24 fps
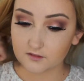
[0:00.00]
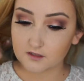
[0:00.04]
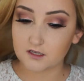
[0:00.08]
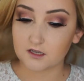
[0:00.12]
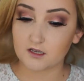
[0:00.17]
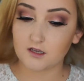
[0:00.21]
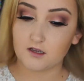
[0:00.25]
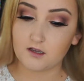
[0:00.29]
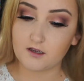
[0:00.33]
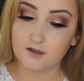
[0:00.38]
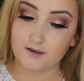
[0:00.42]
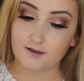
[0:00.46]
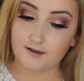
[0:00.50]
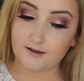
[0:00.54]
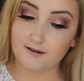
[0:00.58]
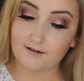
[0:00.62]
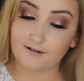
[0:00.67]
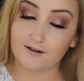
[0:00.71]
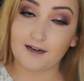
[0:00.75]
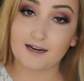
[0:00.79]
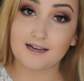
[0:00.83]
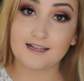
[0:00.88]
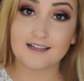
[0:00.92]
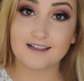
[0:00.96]

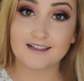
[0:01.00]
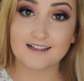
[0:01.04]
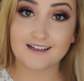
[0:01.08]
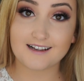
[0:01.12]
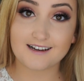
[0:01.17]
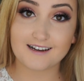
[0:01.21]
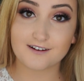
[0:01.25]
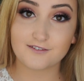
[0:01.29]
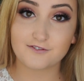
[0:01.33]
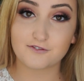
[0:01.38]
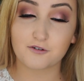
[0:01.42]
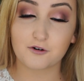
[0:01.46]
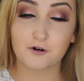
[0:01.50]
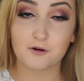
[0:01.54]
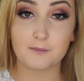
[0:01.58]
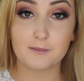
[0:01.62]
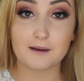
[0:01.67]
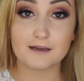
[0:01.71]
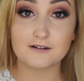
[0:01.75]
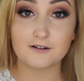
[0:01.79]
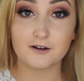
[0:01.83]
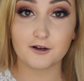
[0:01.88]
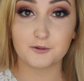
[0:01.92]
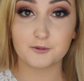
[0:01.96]
Alright, and then for
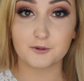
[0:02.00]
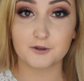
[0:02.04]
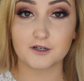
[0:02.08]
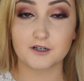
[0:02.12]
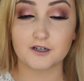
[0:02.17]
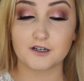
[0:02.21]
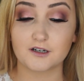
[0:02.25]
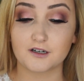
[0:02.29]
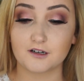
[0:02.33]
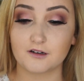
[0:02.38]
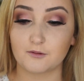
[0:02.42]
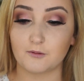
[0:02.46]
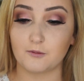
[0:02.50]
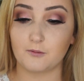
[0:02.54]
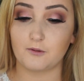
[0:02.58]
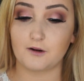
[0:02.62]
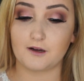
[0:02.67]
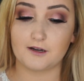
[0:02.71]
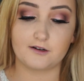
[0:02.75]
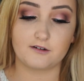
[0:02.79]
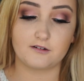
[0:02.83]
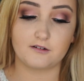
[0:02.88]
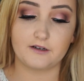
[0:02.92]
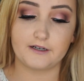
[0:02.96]
my lower
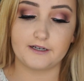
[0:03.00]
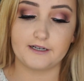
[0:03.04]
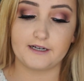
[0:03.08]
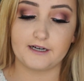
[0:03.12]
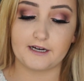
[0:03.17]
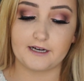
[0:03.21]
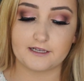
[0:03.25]
waterline,